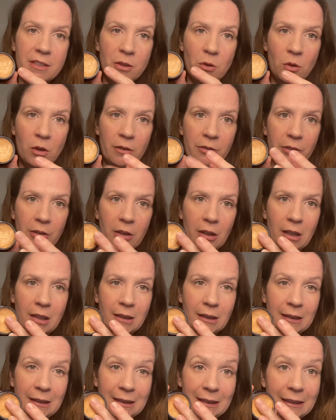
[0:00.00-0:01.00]
offer a
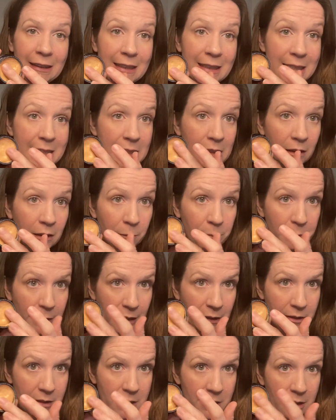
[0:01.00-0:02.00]
little
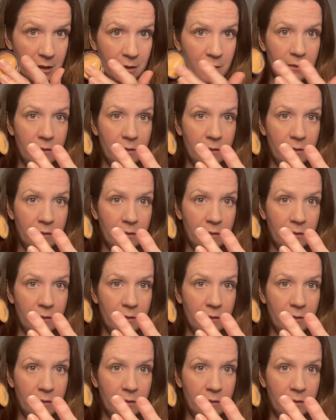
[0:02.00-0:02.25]
bit,